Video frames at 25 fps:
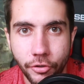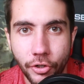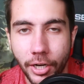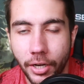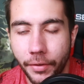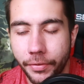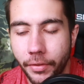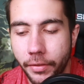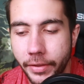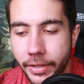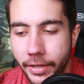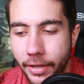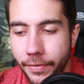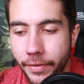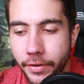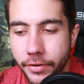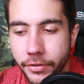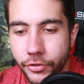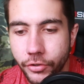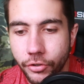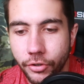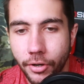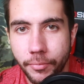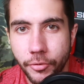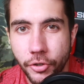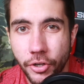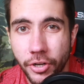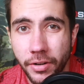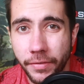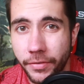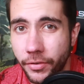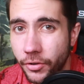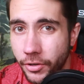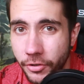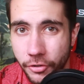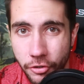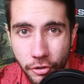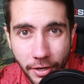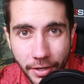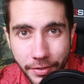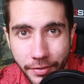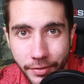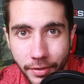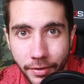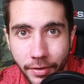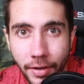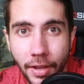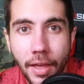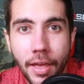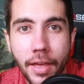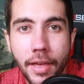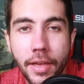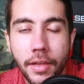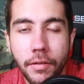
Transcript: Check out the link in the description if you're interested.